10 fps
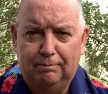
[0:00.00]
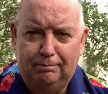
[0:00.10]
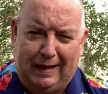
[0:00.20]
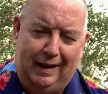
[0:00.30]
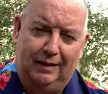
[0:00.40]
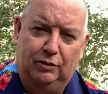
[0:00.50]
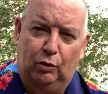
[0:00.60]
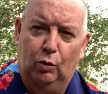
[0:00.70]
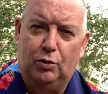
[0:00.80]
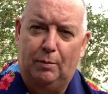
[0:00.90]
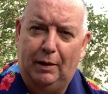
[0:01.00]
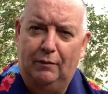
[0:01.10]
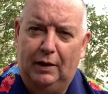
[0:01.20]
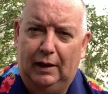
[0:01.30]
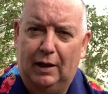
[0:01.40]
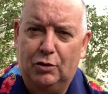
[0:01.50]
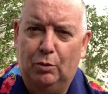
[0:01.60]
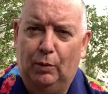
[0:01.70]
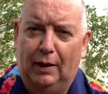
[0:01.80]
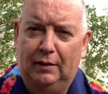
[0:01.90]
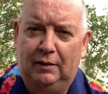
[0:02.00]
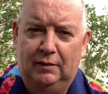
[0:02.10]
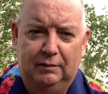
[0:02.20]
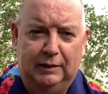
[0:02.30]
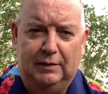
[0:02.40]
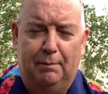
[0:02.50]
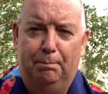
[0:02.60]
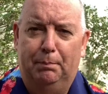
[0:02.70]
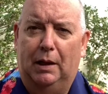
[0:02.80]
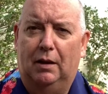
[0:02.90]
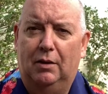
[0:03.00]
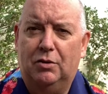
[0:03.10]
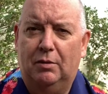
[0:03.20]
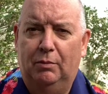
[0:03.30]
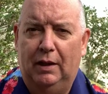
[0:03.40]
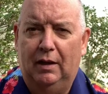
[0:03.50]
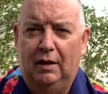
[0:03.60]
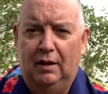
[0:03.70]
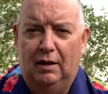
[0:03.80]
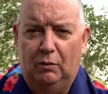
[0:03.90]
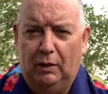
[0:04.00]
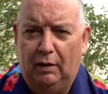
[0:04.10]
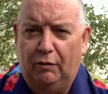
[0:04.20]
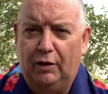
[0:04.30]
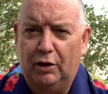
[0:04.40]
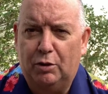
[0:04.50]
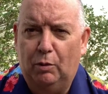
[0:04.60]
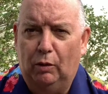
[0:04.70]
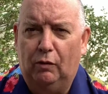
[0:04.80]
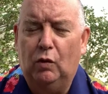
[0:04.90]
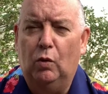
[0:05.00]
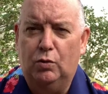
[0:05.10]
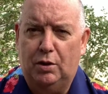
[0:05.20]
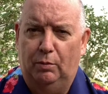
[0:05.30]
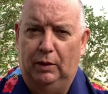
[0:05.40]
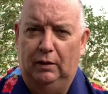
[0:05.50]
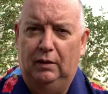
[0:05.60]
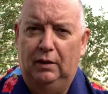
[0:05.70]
Yes, of course I'll be having a glass of wine at some bar somewhere when I finished work. Of course I will.